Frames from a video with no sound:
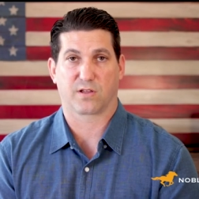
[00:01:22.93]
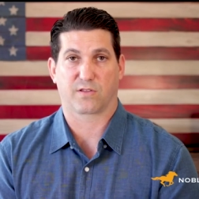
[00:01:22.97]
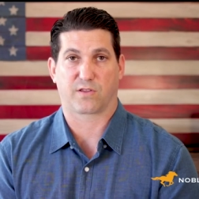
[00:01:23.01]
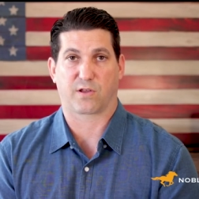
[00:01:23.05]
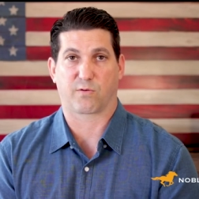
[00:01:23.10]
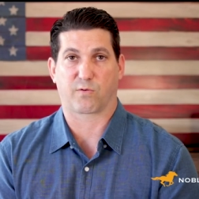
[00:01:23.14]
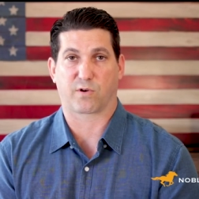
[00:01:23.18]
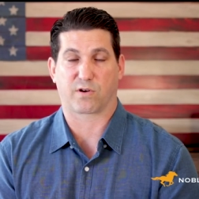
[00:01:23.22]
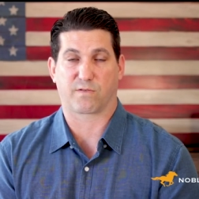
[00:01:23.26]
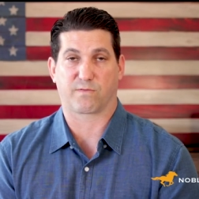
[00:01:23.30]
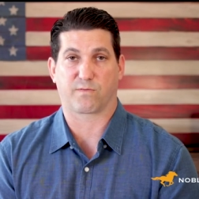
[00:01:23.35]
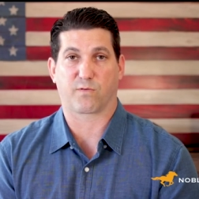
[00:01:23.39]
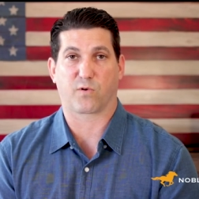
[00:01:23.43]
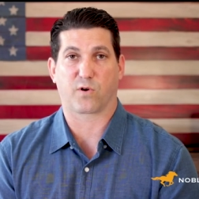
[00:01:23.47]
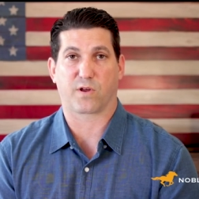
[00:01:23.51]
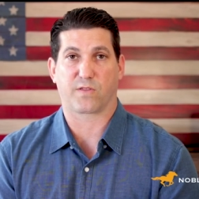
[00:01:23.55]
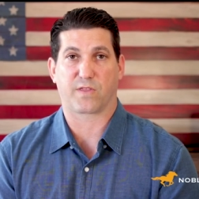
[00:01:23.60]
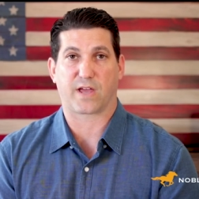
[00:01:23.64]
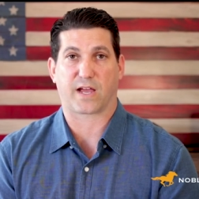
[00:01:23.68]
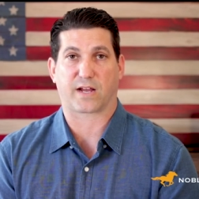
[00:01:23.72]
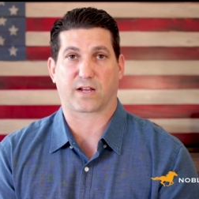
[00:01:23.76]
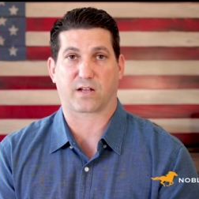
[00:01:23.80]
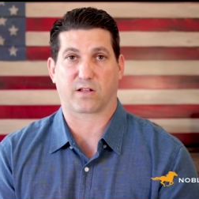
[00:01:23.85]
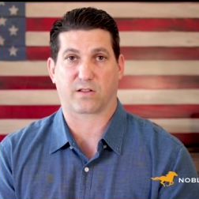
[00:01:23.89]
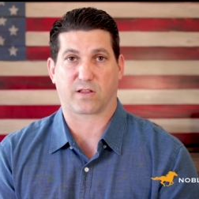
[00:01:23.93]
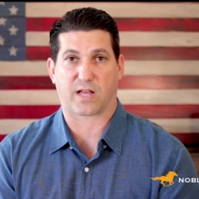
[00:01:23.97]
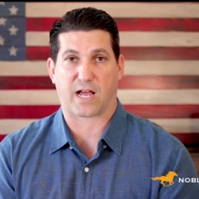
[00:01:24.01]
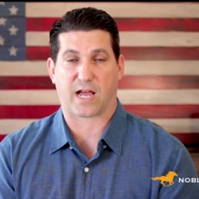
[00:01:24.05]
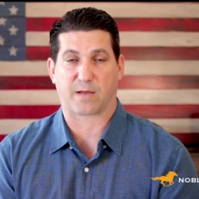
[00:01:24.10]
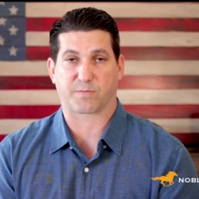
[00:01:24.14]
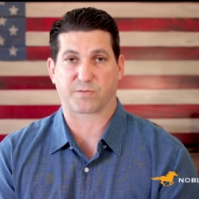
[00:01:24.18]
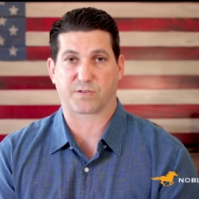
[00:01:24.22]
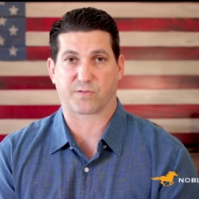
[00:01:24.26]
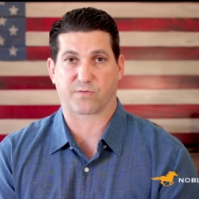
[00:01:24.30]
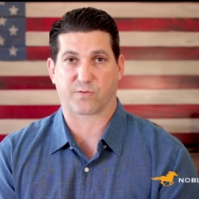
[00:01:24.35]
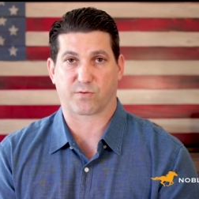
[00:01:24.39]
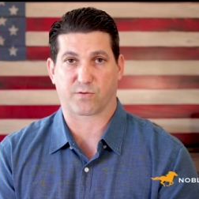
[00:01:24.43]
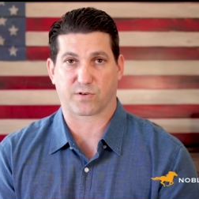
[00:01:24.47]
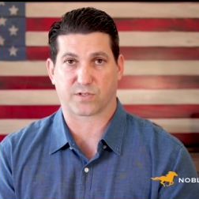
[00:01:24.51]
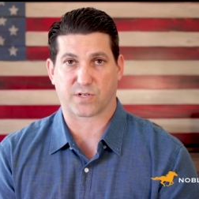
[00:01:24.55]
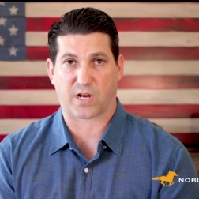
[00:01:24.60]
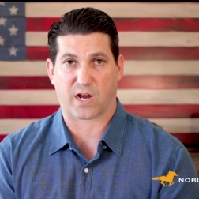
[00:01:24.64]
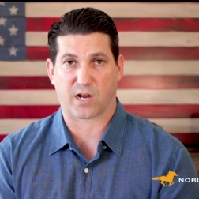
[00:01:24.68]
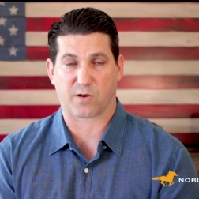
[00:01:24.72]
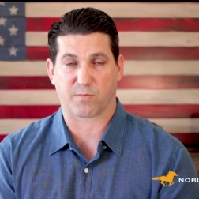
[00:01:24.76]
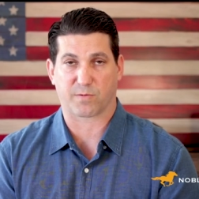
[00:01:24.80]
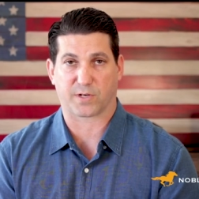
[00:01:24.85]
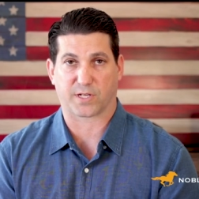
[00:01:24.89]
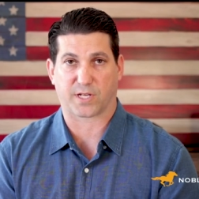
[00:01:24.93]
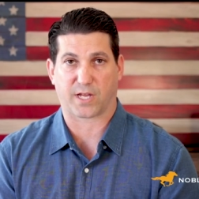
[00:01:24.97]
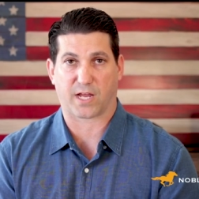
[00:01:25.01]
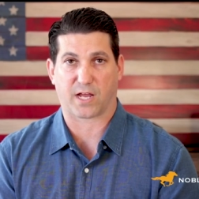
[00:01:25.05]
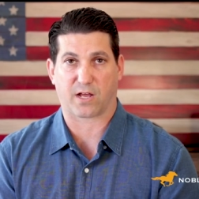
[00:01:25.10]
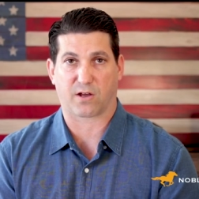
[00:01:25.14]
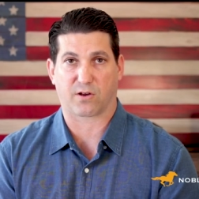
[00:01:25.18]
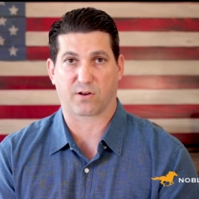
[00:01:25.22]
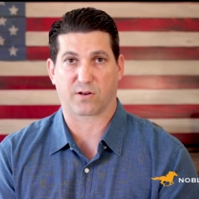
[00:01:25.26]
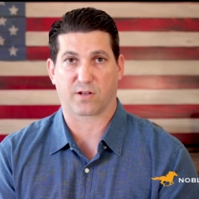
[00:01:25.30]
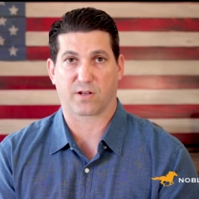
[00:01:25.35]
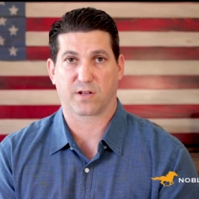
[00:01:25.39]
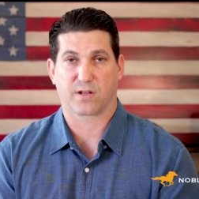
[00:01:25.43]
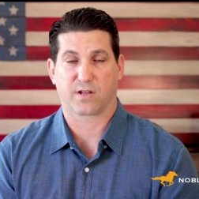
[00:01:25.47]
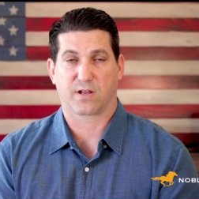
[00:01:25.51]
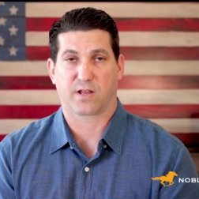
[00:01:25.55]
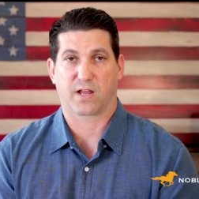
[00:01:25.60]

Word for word: They want to avoid that collapse of their retirement account,